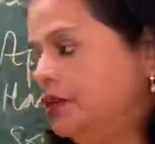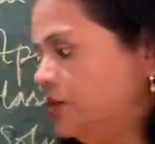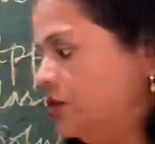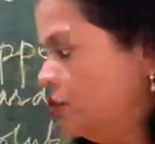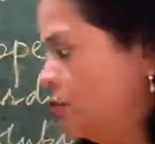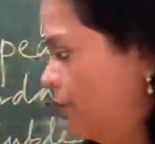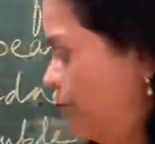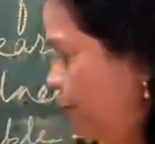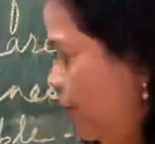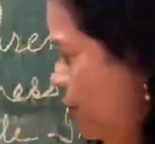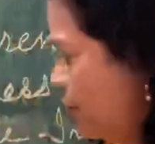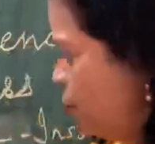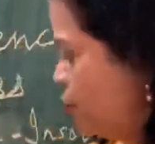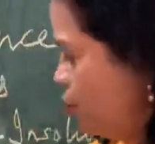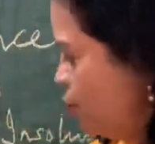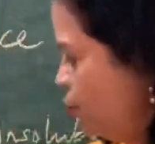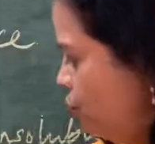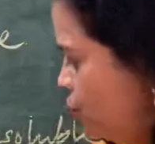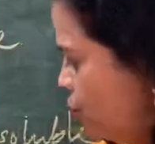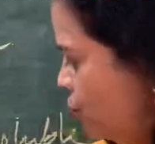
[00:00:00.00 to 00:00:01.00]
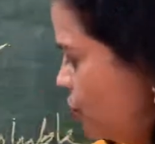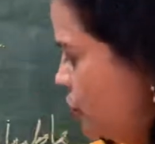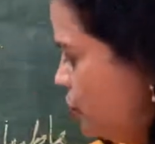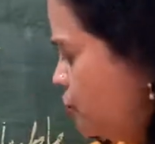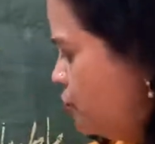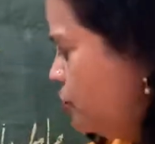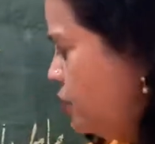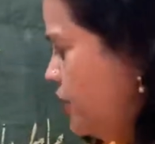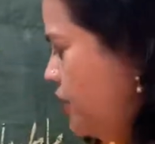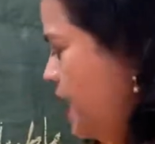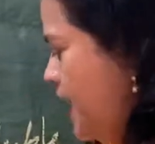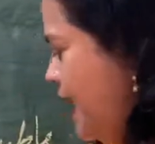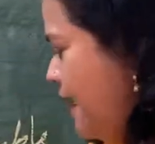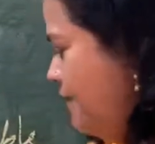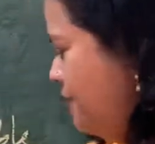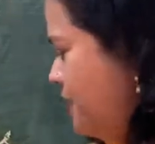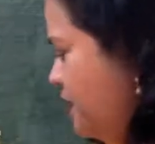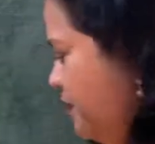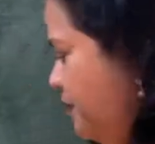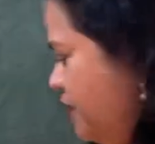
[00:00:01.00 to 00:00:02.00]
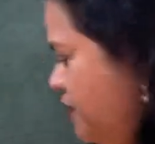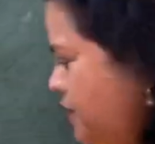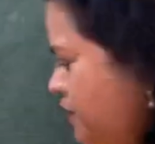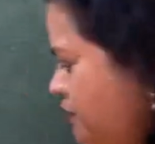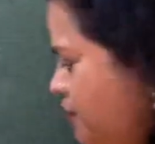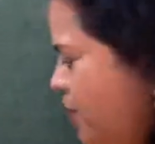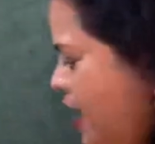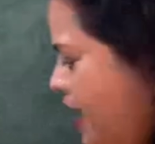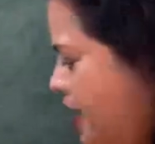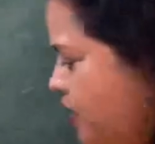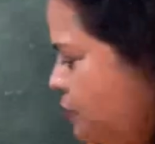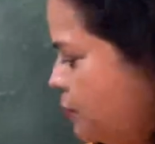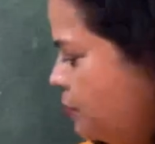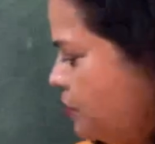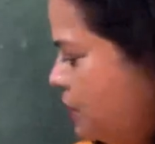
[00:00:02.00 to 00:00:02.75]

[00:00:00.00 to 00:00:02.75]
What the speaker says: So for to do, today I have given, try to